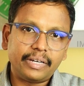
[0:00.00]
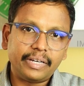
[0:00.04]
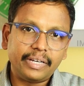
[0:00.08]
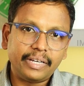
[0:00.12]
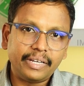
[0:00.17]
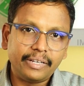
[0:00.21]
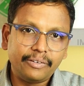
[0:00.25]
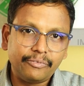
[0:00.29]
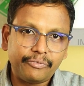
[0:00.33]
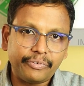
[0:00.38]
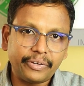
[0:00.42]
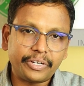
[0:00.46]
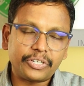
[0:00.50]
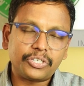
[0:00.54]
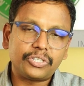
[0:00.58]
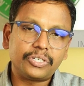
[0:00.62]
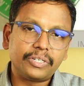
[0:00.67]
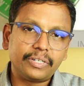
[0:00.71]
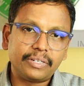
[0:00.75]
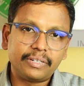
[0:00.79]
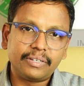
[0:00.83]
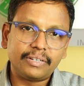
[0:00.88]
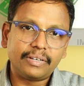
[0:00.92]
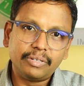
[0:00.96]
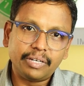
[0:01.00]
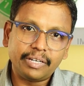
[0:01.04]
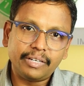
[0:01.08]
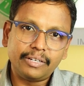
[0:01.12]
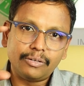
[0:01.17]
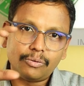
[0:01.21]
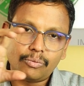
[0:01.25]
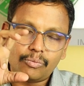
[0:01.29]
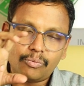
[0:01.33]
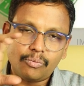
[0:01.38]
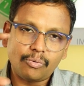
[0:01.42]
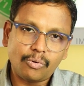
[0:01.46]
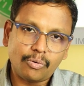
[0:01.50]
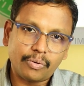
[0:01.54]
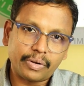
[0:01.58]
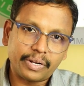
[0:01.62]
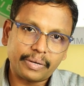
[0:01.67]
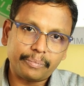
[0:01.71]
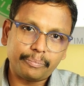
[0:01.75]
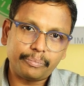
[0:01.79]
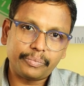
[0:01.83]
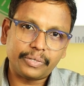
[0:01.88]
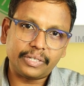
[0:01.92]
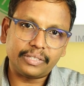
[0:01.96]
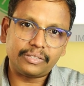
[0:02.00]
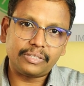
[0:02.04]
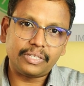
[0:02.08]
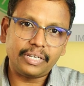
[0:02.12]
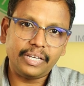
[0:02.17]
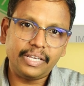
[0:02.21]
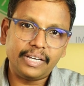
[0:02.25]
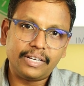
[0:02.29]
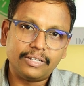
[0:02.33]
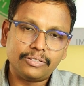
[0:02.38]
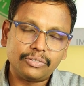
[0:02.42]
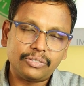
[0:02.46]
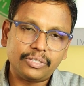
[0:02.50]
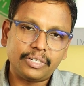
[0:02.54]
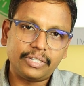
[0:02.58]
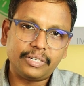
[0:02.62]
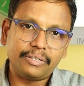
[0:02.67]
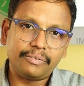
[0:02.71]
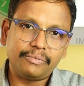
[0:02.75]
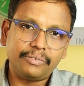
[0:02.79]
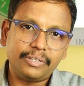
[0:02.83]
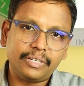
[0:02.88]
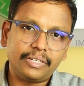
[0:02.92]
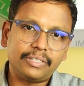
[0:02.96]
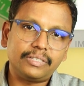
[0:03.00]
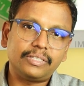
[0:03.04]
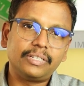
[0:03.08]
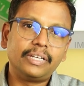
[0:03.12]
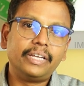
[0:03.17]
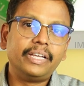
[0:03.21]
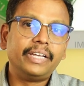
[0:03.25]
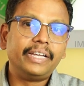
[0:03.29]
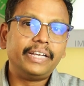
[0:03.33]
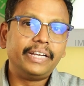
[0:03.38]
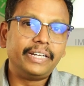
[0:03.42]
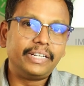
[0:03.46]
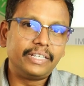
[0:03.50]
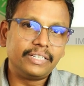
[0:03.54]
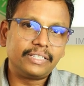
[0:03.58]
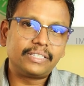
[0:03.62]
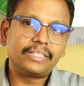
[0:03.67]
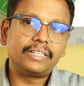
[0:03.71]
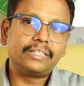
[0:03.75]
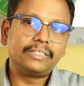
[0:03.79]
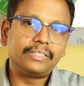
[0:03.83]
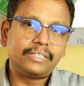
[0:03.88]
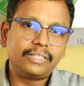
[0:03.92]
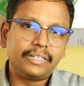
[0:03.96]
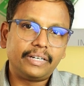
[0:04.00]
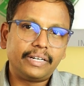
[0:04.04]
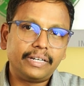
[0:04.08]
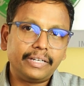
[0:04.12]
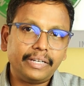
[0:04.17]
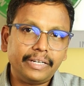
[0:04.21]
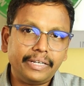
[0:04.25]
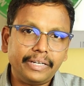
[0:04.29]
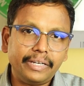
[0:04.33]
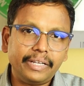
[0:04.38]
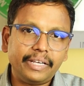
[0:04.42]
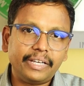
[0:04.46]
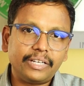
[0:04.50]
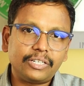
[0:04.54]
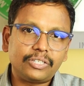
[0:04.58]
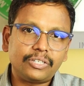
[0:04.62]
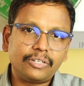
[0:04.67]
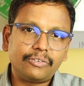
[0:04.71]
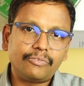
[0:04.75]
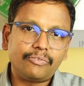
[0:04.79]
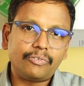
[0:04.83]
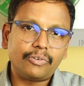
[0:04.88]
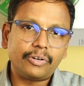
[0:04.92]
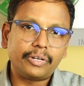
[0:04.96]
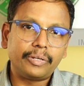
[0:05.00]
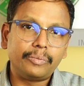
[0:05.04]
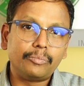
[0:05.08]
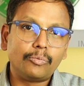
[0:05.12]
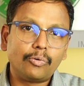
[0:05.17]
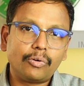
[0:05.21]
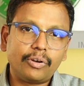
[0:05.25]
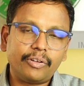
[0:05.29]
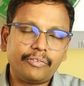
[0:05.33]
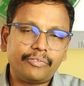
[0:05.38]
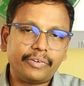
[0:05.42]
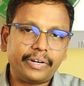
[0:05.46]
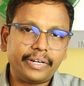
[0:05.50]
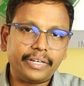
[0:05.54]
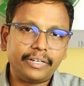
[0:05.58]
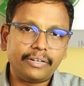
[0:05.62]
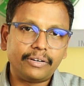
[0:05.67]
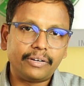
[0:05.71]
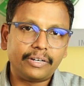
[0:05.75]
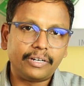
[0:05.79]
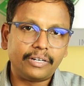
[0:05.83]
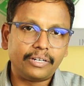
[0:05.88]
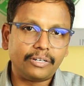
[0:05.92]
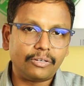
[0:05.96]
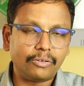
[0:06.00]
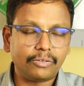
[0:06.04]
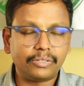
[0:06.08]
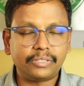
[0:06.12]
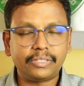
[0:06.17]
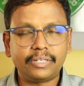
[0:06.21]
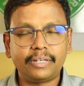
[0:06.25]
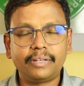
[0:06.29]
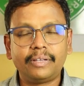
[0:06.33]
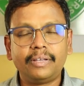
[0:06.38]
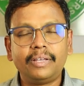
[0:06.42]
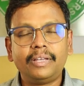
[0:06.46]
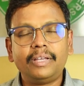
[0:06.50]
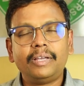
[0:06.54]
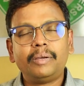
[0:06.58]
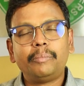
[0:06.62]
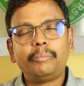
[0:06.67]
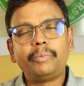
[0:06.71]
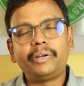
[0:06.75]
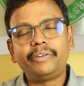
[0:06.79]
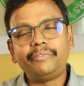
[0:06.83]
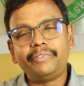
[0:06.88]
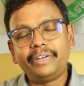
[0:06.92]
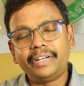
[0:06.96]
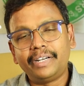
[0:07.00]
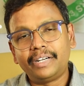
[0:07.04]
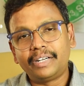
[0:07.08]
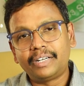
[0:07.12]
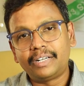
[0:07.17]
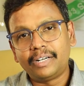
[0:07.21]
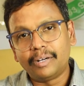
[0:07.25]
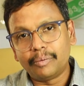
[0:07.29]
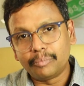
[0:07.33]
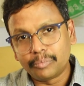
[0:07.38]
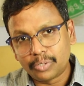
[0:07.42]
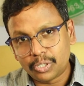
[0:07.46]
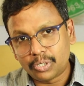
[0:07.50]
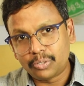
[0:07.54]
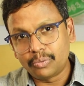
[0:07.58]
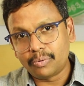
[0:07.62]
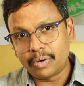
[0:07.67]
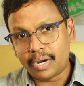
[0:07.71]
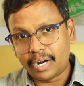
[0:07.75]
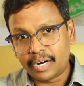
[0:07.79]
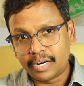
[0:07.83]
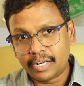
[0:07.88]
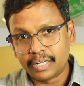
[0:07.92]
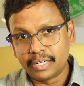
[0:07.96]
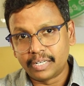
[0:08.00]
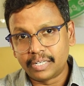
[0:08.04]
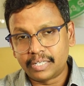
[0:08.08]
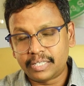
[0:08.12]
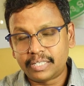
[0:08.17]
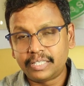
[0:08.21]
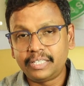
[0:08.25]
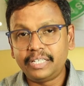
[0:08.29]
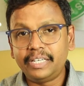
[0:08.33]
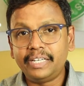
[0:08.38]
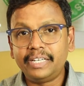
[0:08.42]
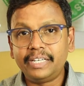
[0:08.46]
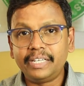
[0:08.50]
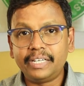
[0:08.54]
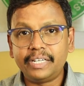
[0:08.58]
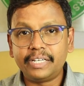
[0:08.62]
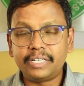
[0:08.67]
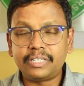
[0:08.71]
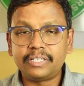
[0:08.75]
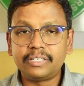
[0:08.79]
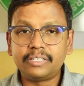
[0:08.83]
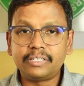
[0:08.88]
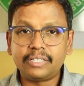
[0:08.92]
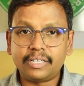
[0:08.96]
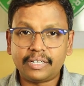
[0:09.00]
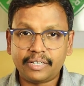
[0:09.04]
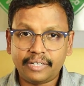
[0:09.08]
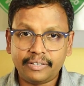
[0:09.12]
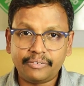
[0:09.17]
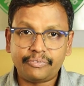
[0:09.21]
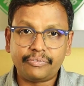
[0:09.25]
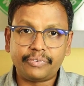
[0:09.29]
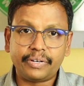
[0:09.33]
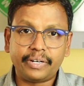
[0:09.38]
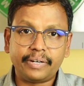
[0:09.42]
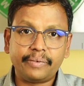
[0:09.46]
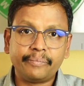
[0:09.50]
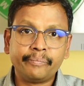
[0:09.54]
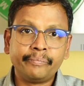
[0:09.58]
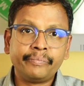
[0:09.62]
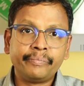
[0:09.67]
infection, over 3 consecutive years, it is considered an indication for removal of adenoid and tonsil. But when it comes to adults, the indications are different.